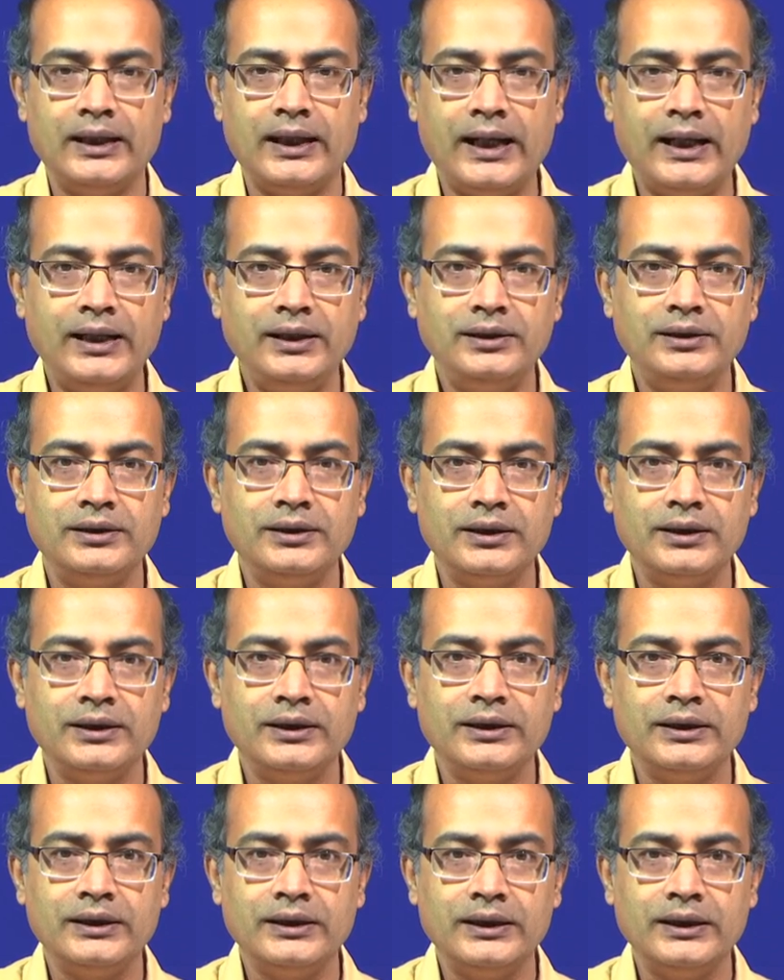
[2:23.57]
and
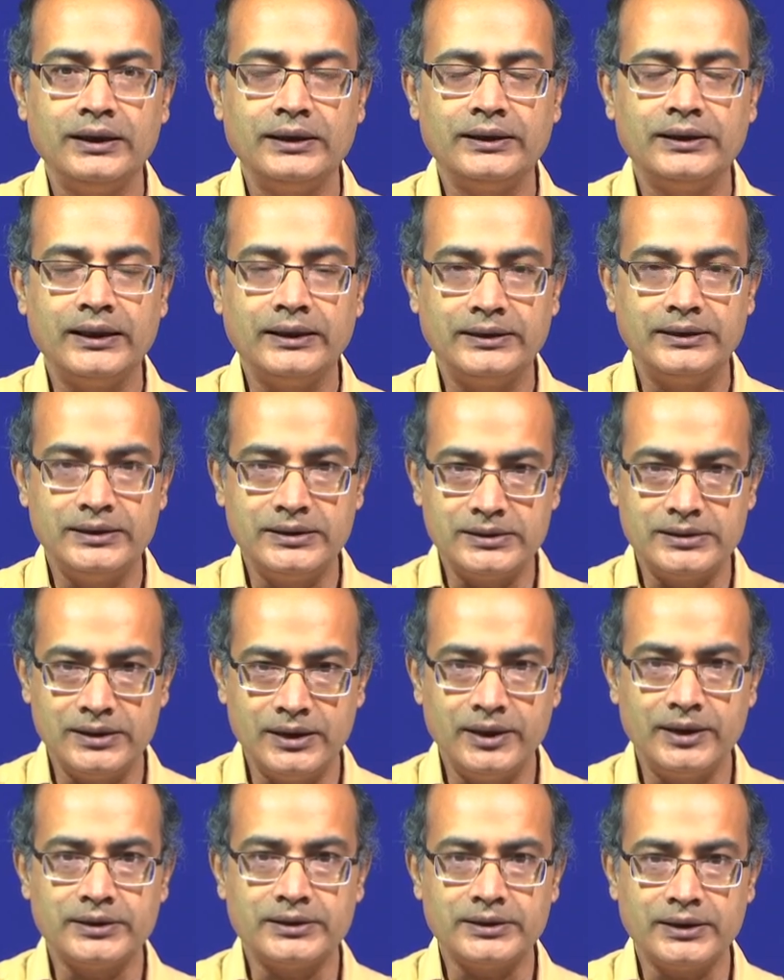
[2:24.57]
that
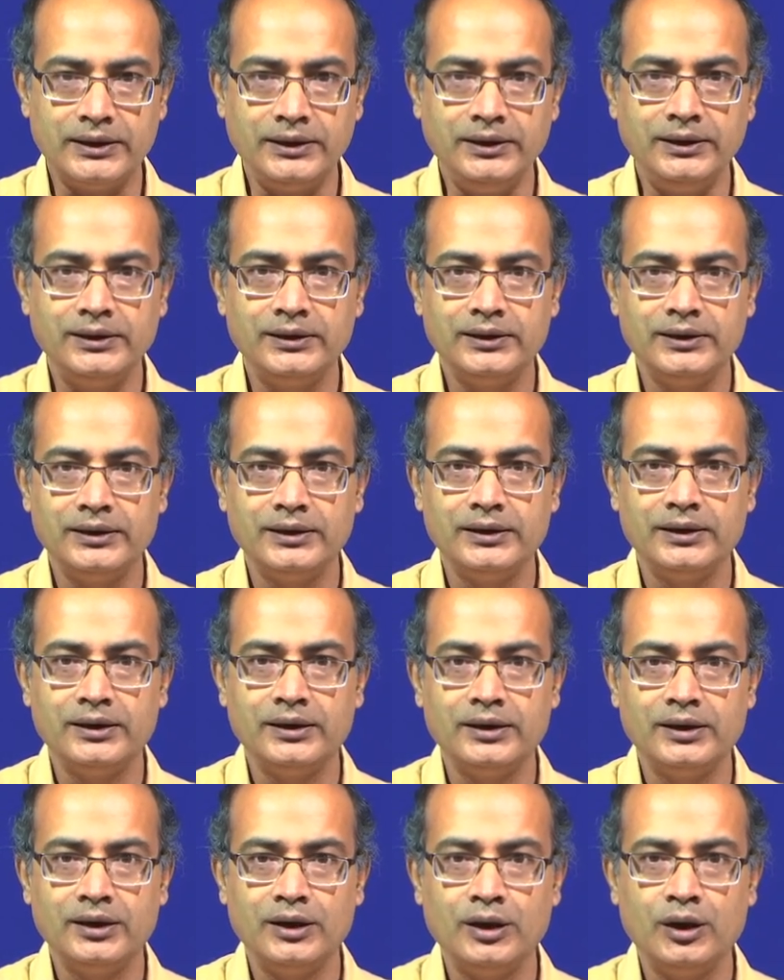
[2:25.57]
deceleration
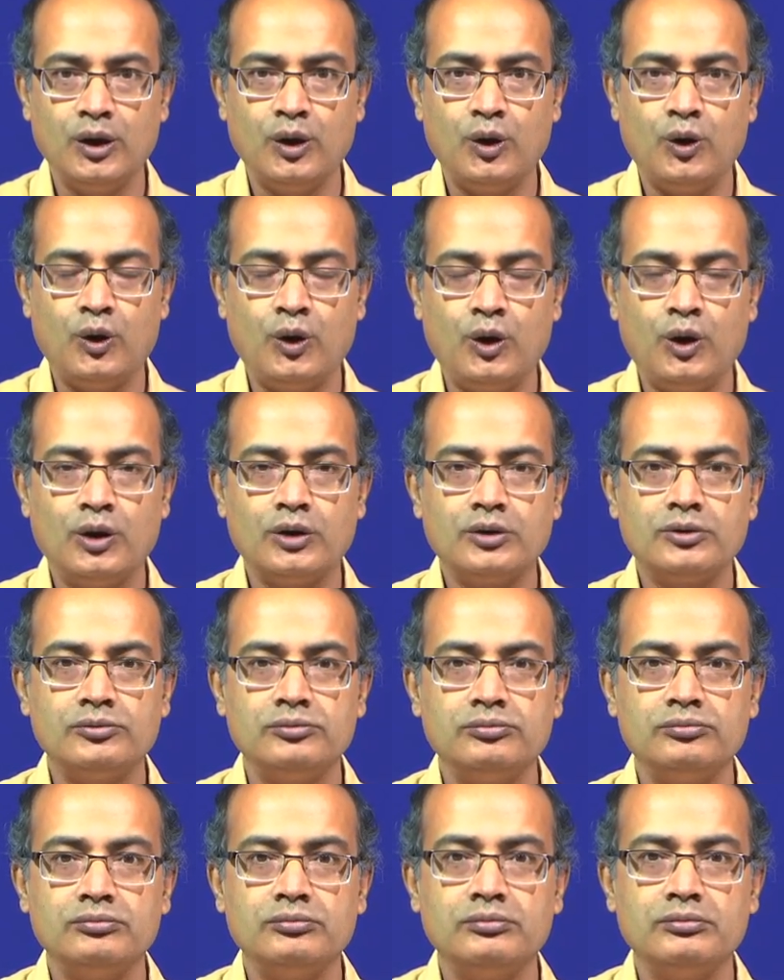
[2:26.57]
or
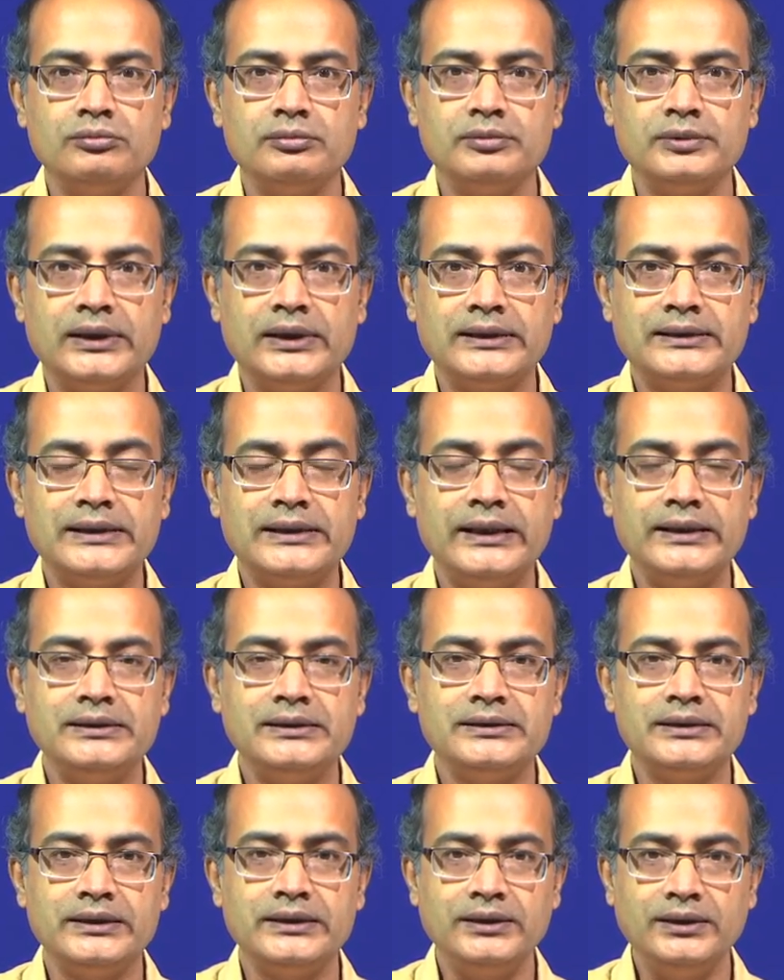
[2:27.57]
the
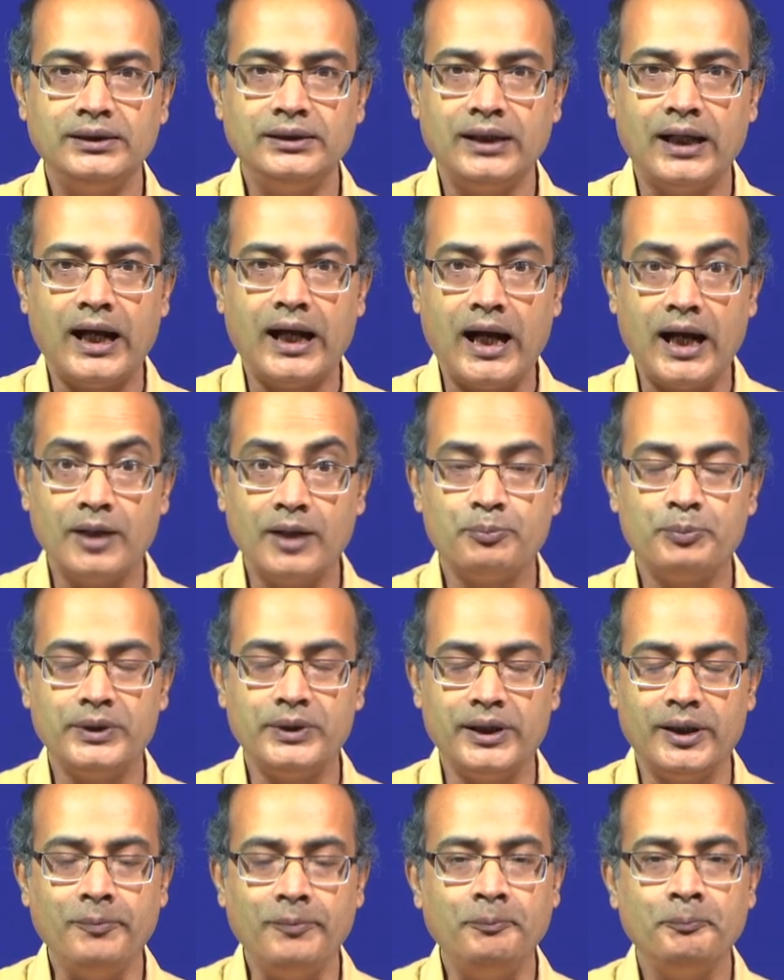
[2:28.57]
change in
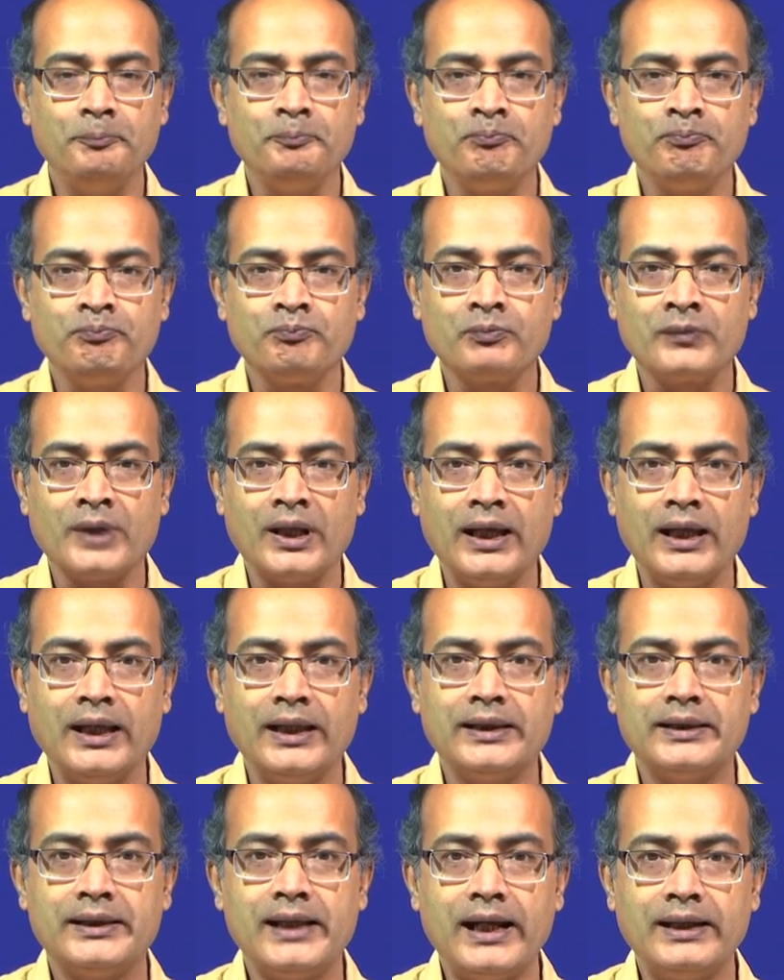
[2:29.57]
RPM,
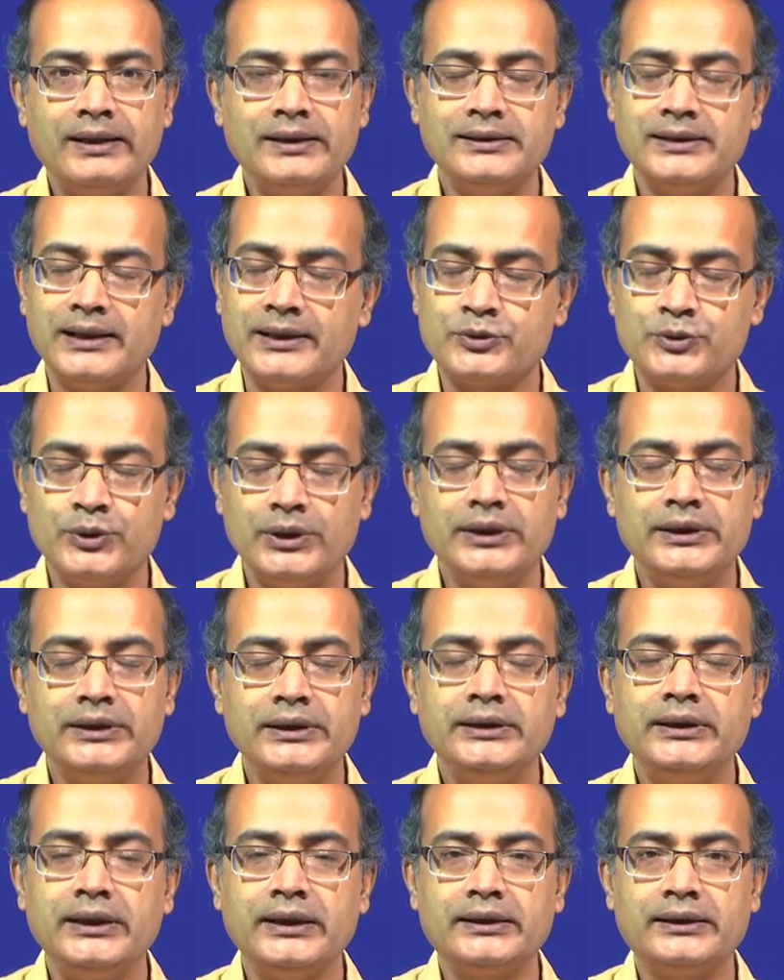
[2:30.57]
that is actually
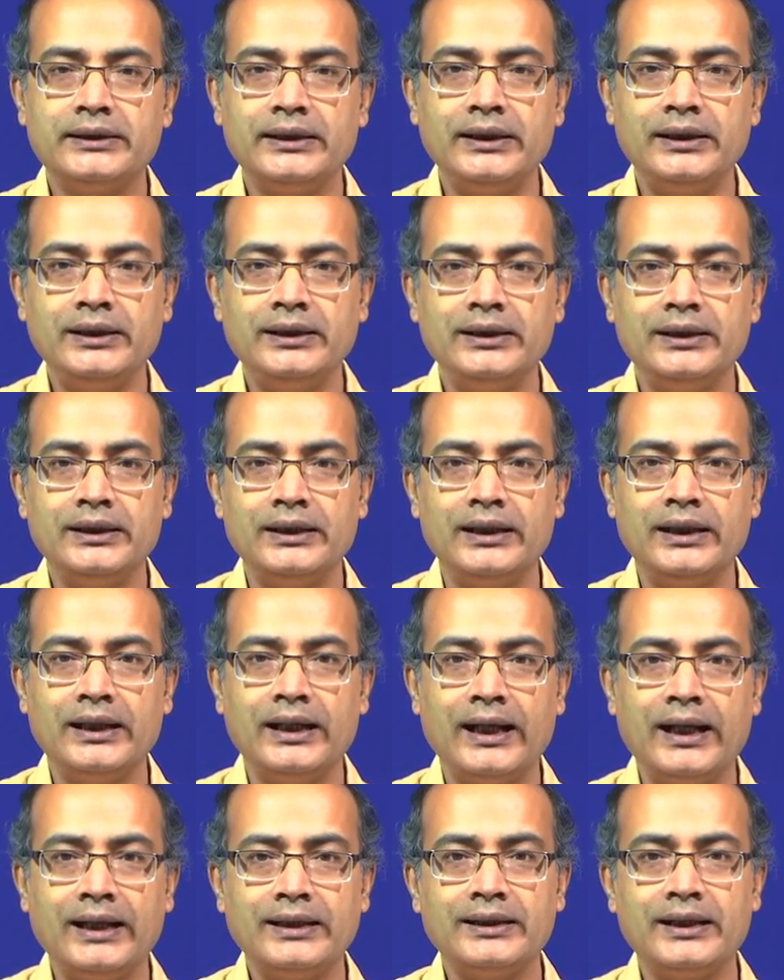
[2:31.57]
detected
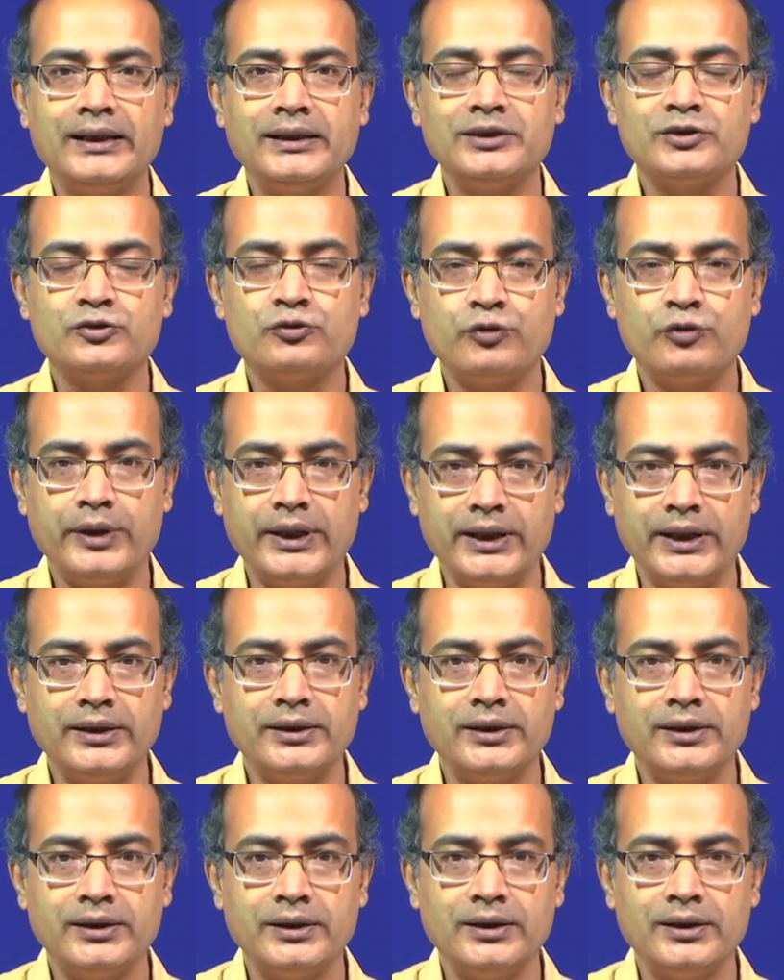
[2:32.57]
and that is
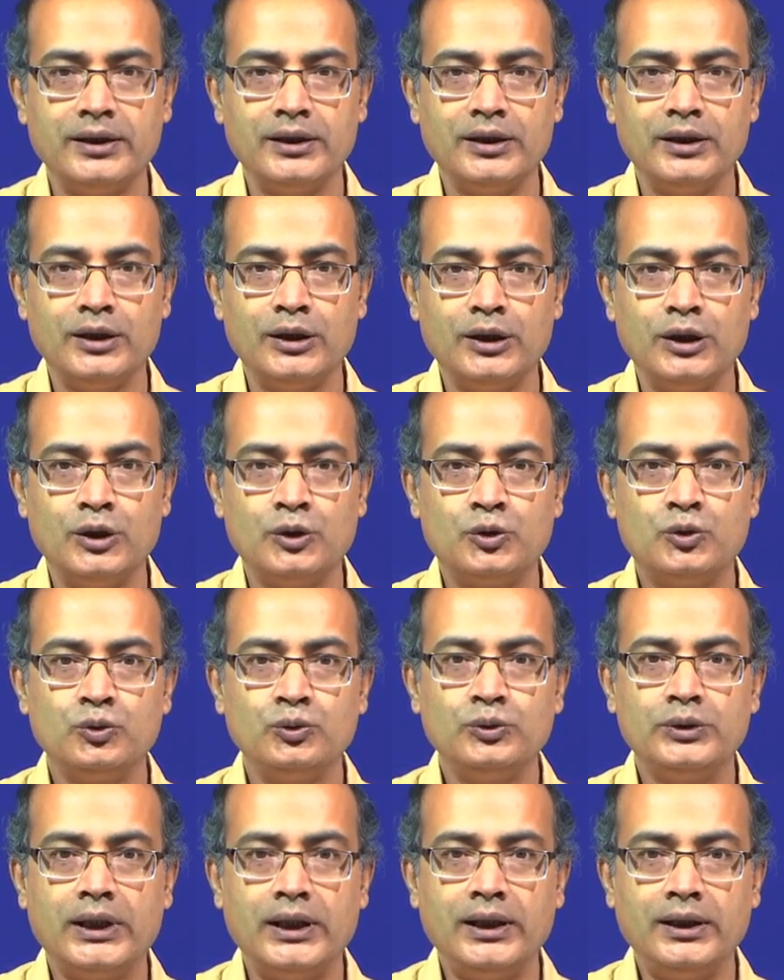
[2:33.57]
fed to